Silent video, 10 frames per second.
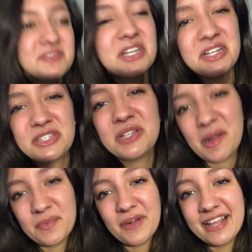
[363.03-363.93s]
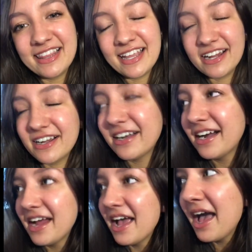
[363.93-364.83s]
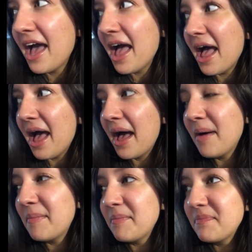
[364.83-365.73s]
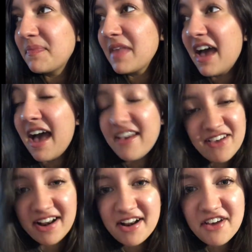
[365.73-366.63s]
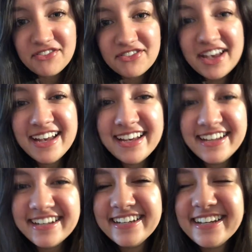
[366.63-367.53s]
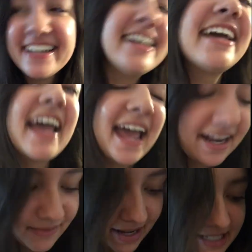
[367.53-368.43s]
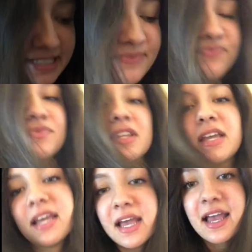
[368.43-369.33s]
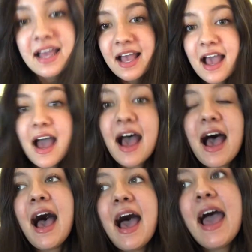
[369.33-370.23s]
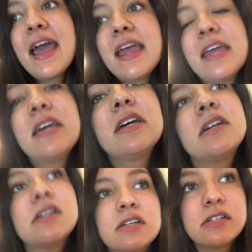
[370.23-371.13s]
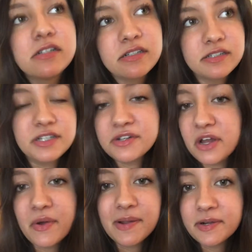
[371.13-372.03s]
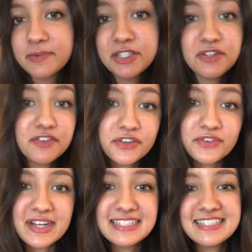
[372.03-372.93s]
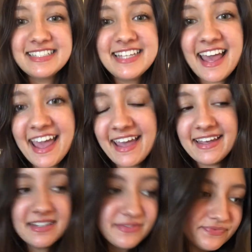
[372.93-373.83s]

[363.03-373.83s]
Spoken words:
I'm just gonna stop right there. I've had enough. Anyways, I don't know what I'm gonna be doing for the rest of the day.